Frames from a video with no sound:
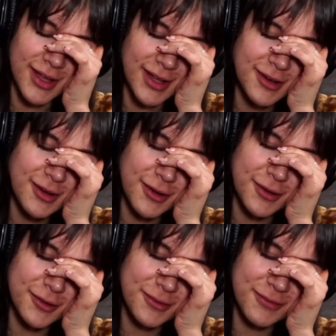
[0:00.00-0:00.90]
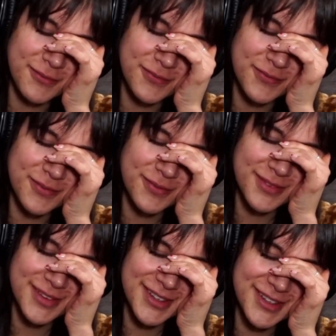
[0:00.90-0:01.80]
No.
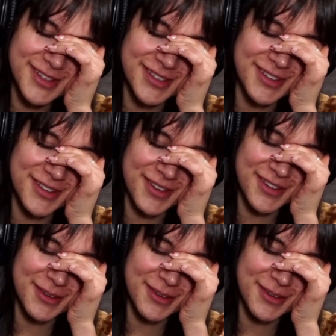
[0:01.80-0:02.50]
Jesus Christ, I'm